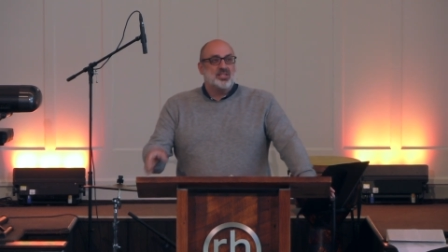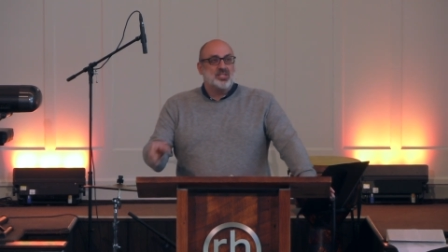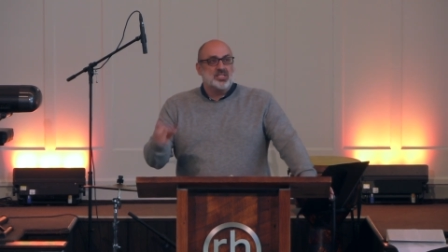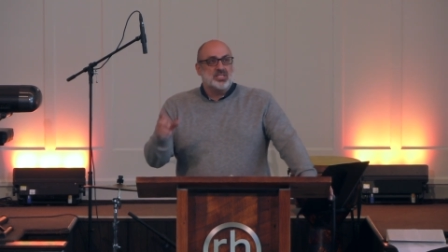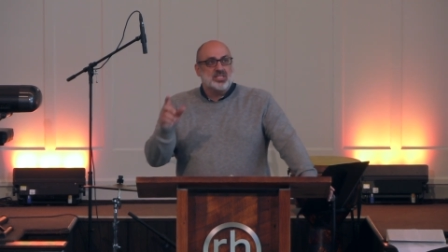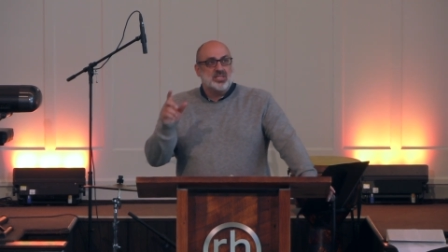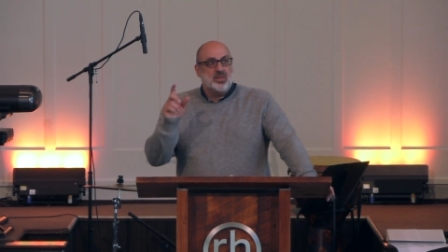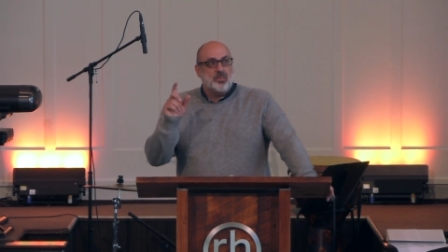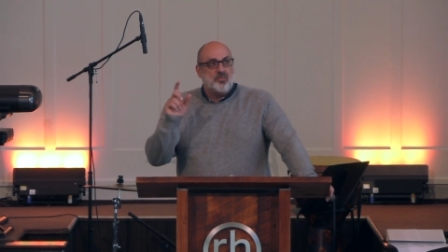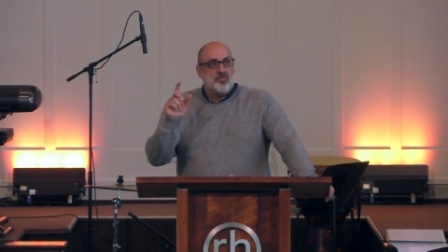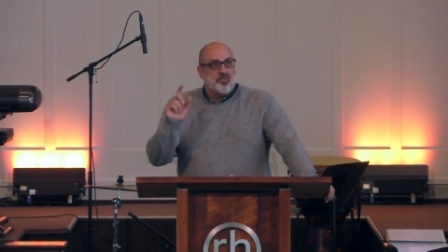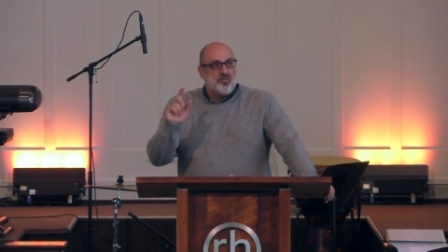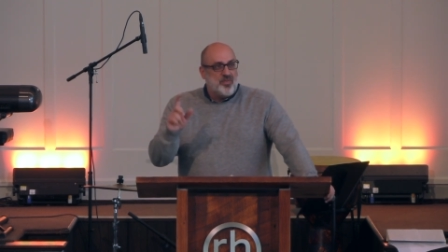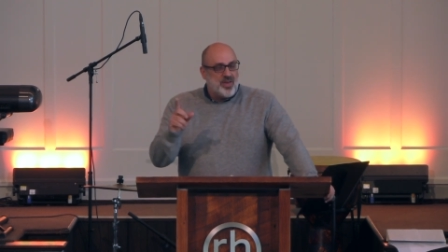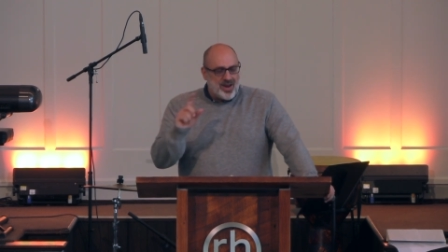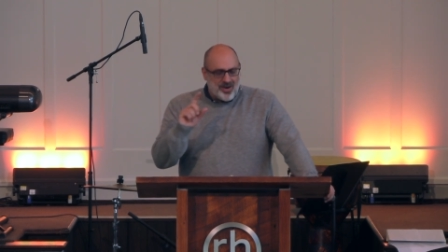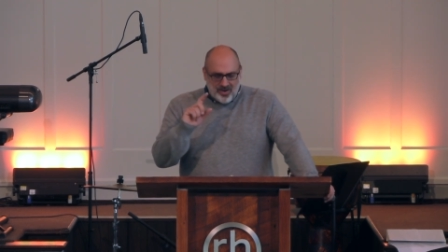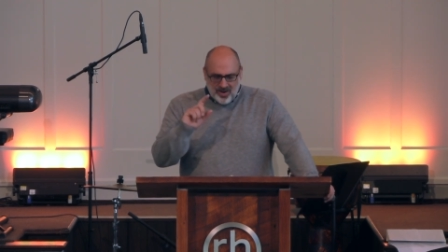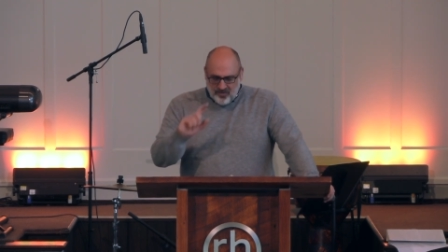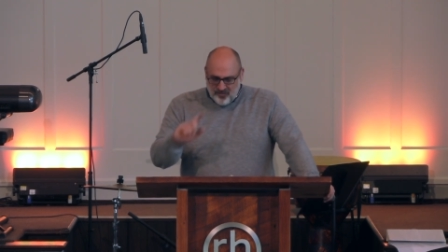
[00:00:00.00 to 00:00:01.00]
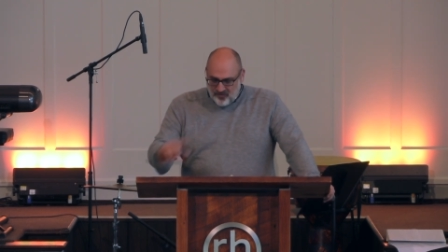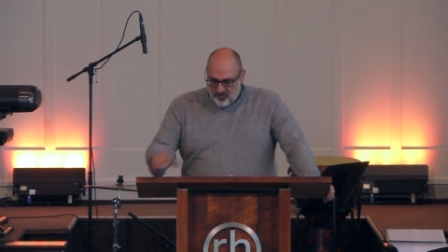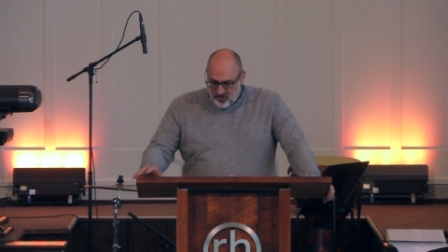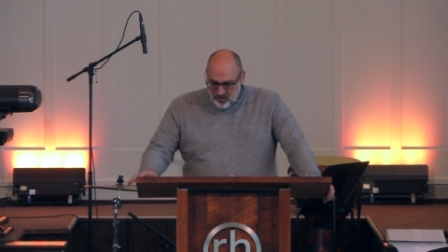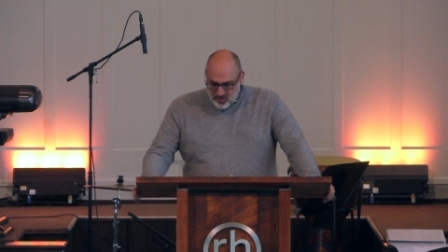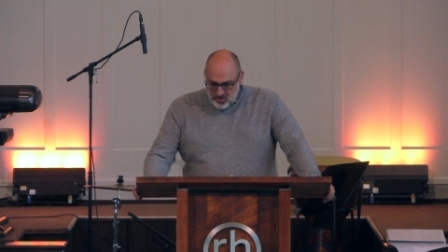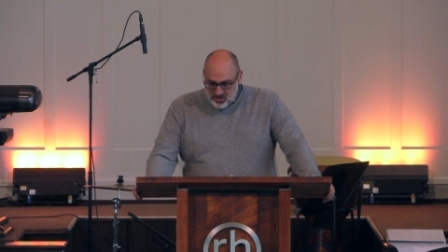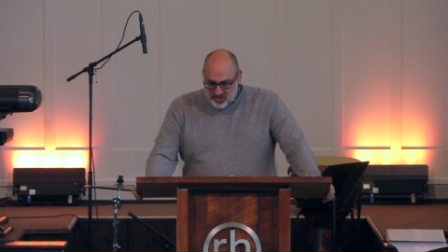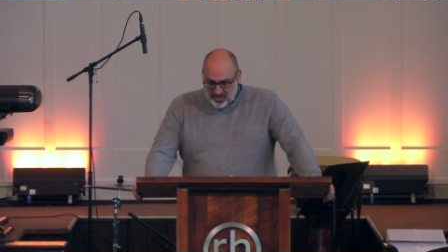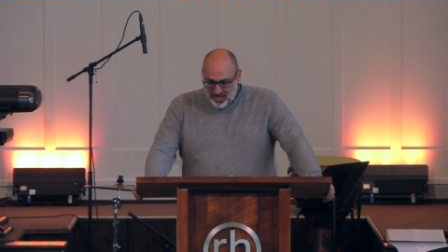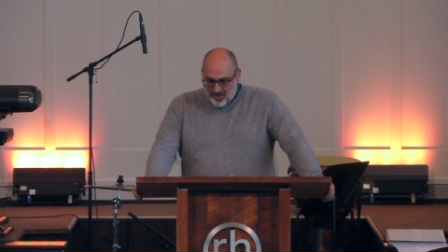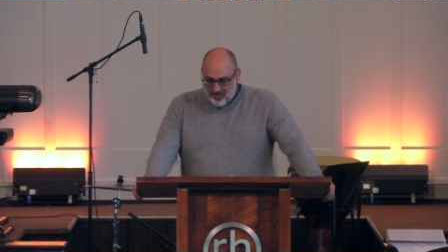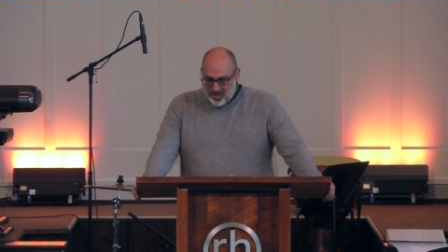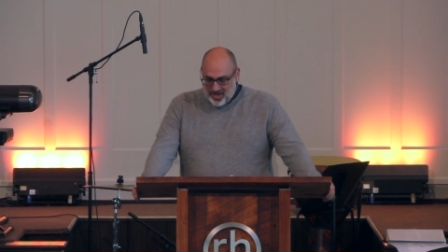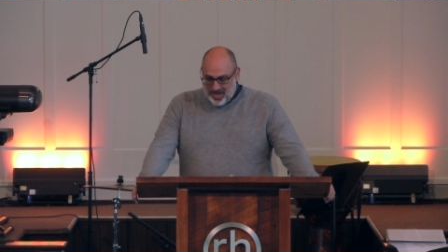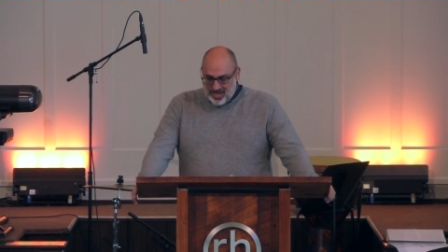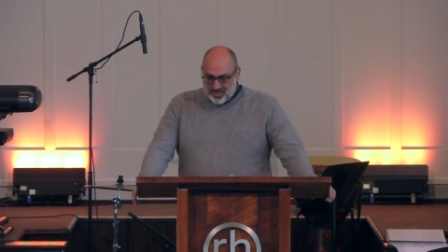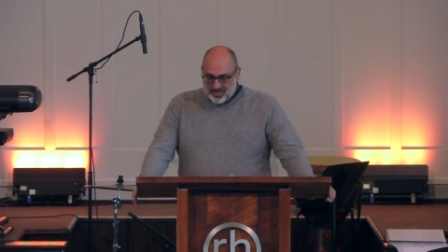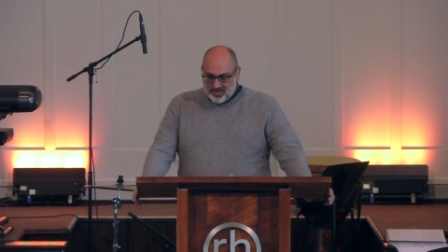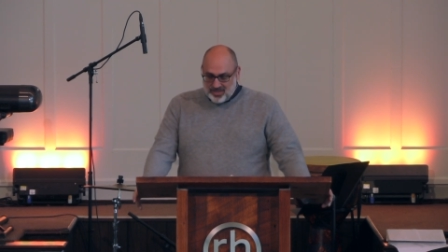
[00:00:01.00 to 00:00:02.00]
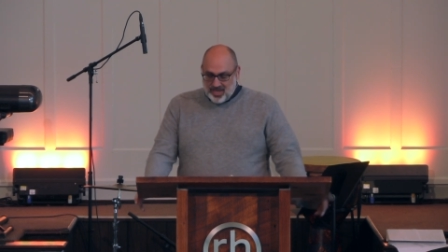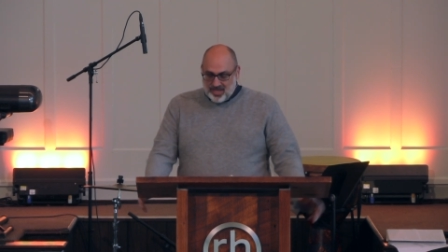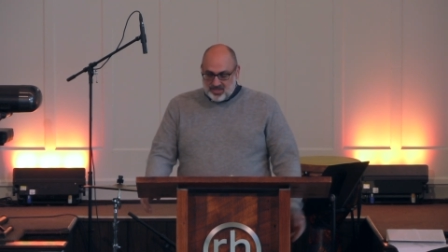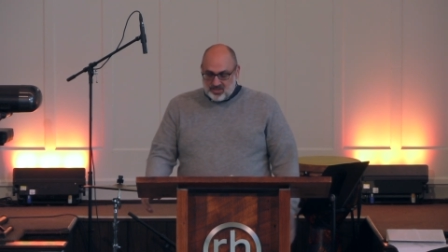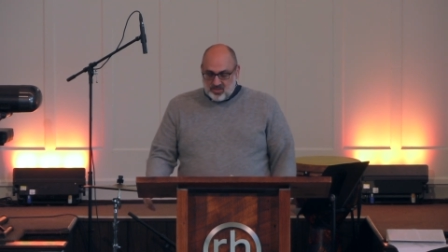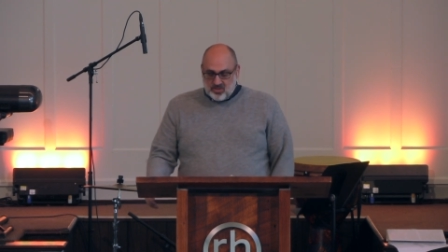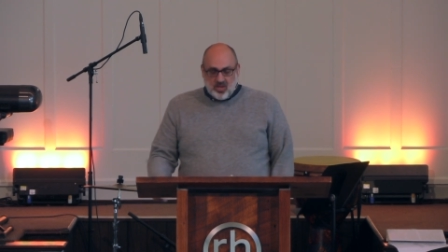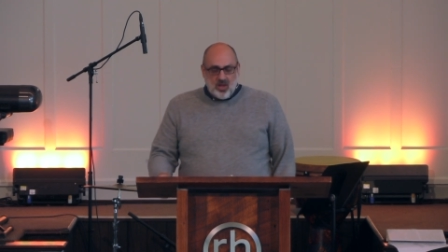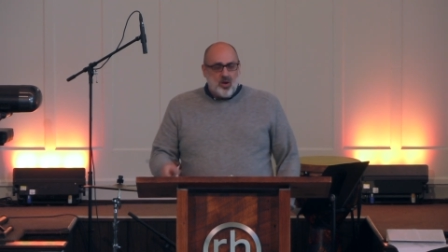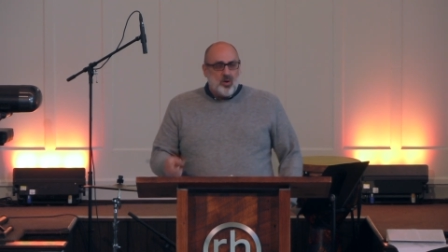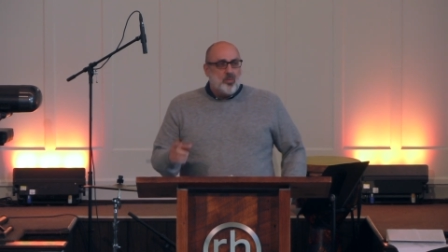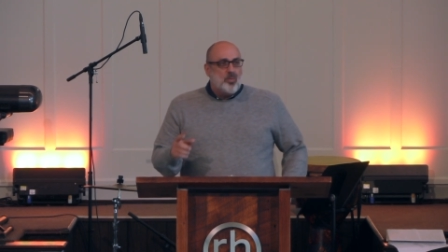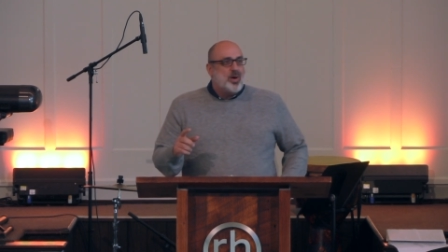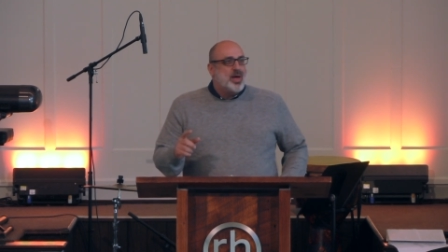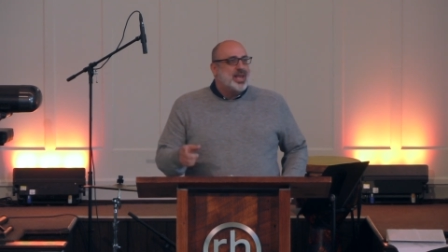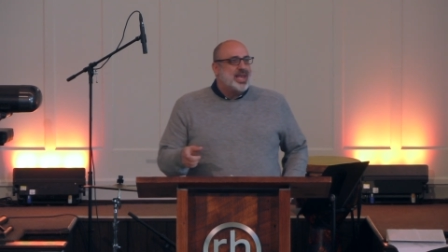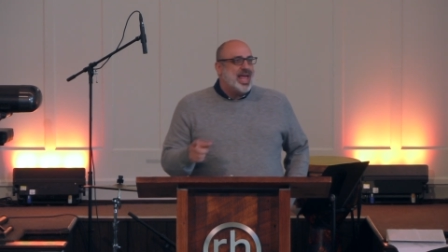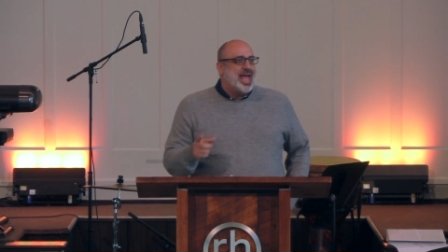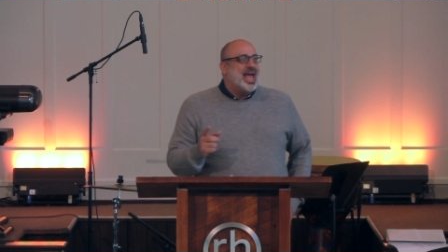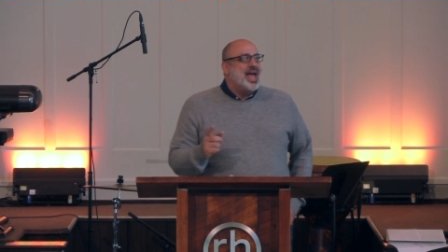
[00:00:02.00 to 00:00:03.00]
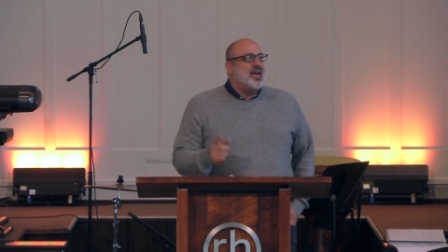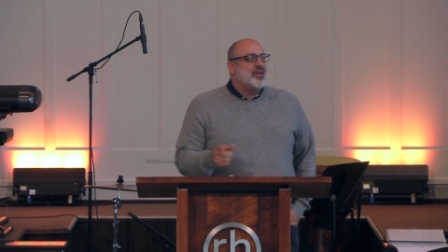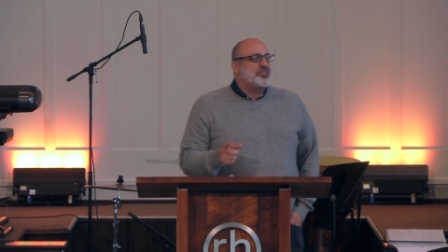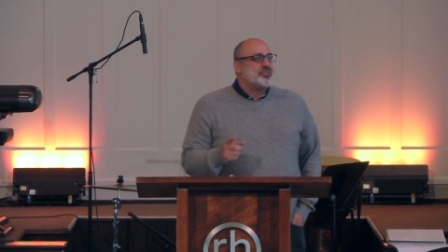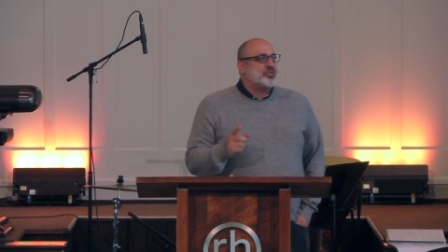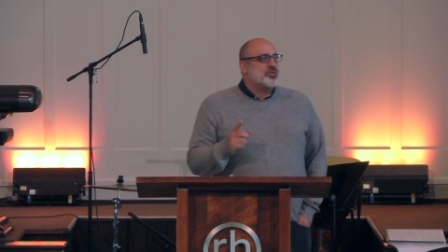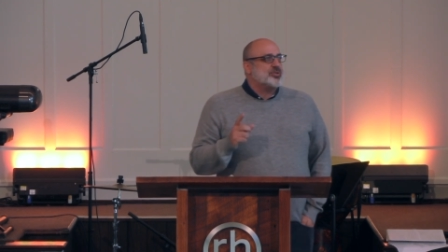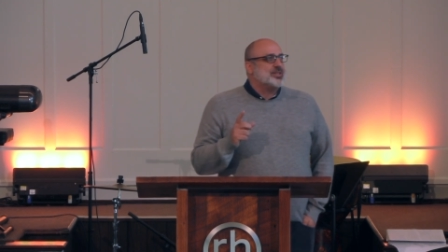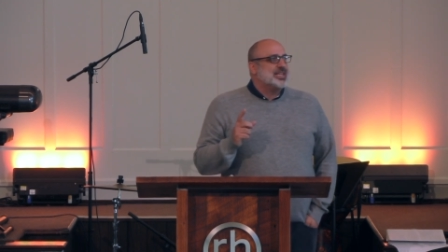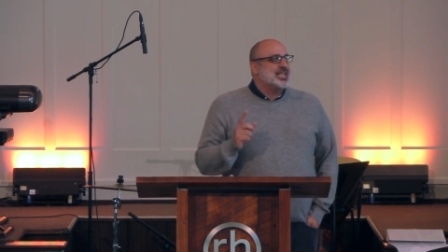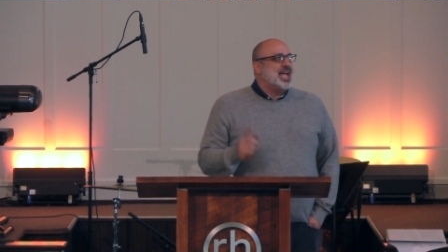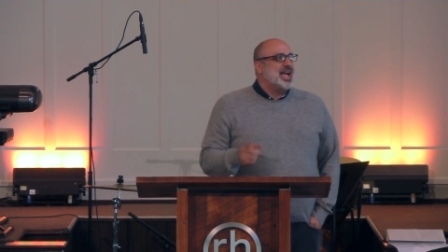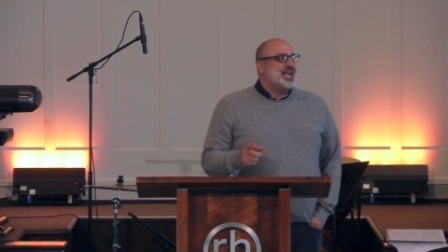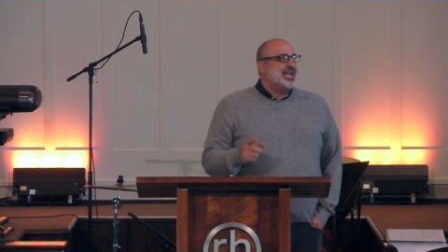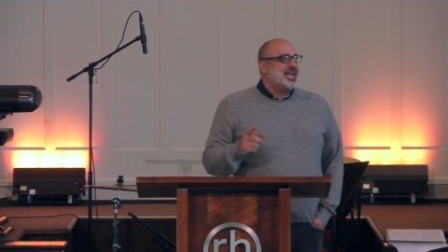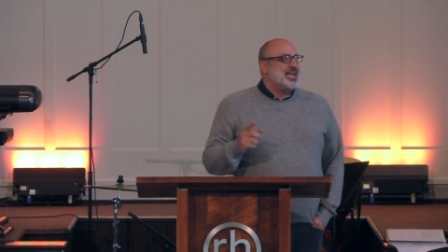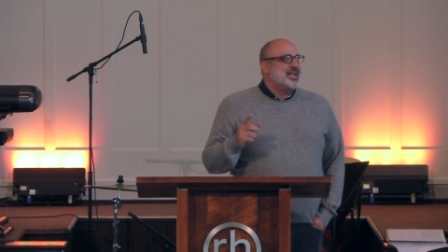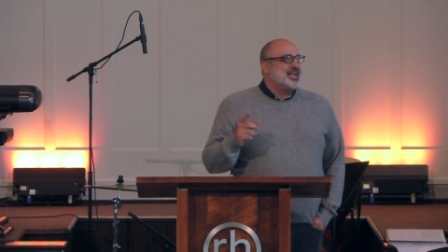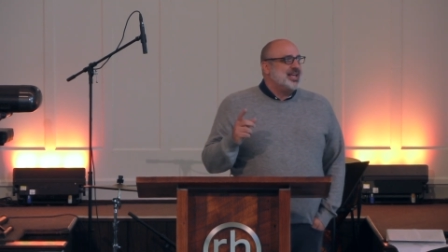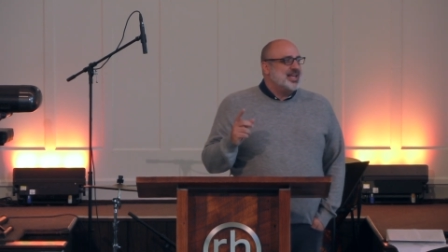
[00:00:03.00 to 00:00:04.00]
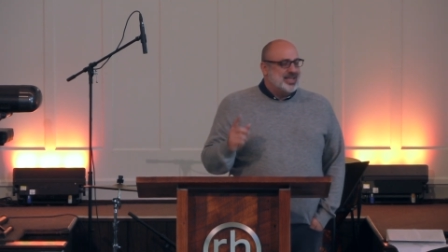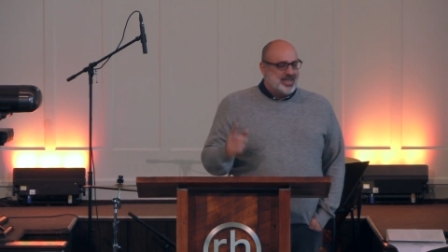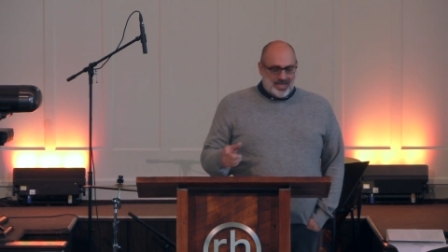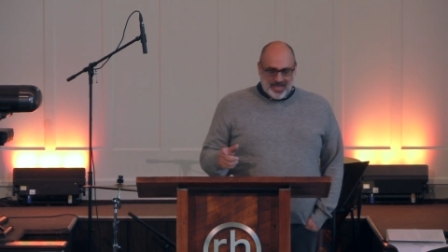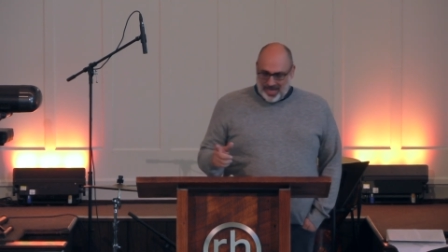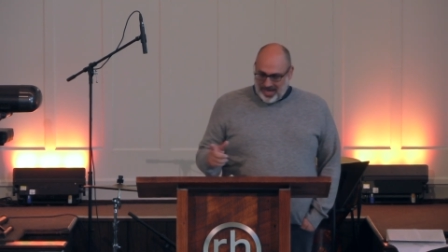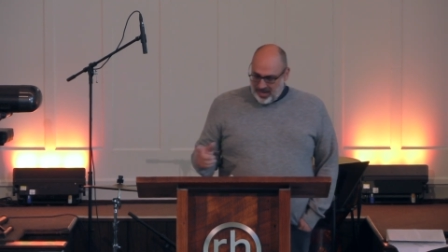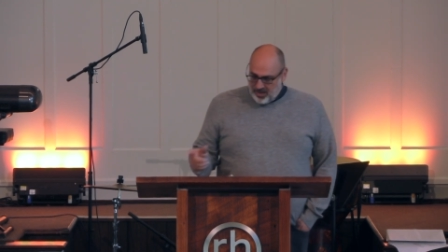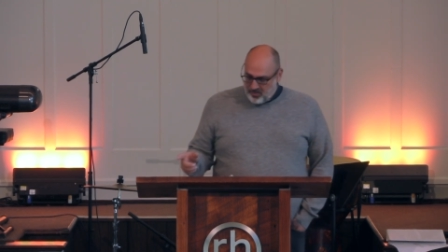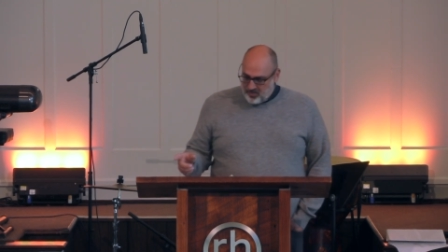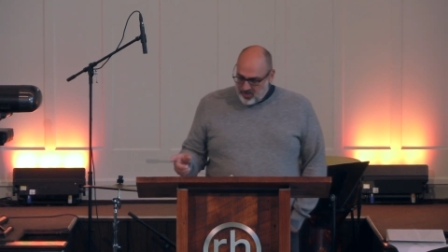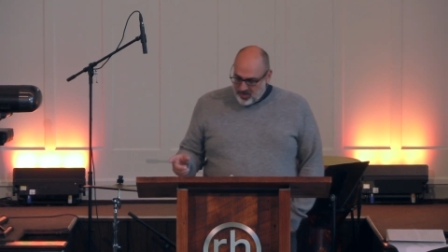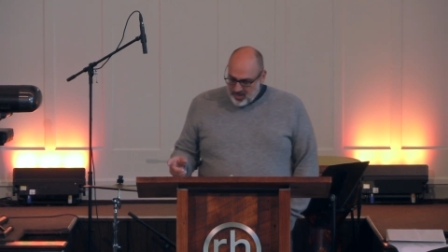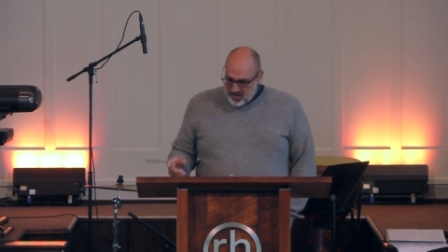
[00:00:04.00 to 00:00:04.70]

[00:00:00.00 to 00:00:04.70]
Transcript: just the very first statement he says No one after lighting a lamp.